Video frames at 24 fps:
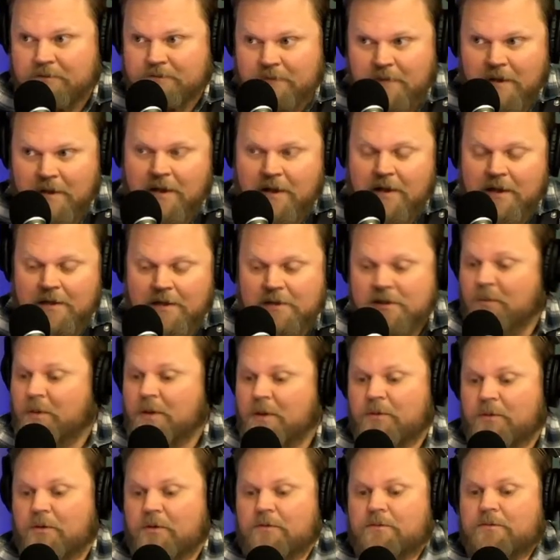Mm-hmm. And some
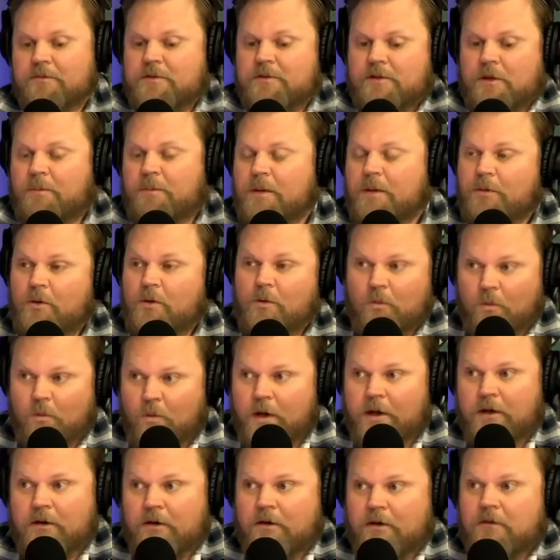people, some people
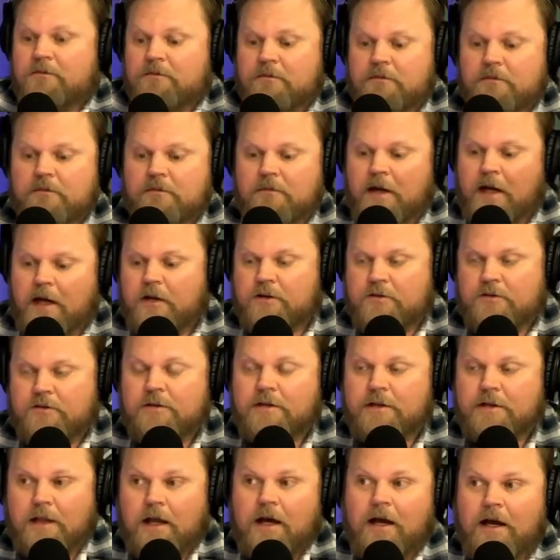will
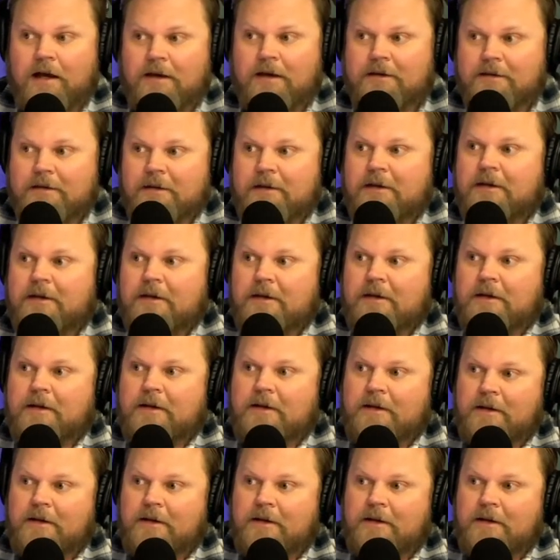actually lie. Yeah.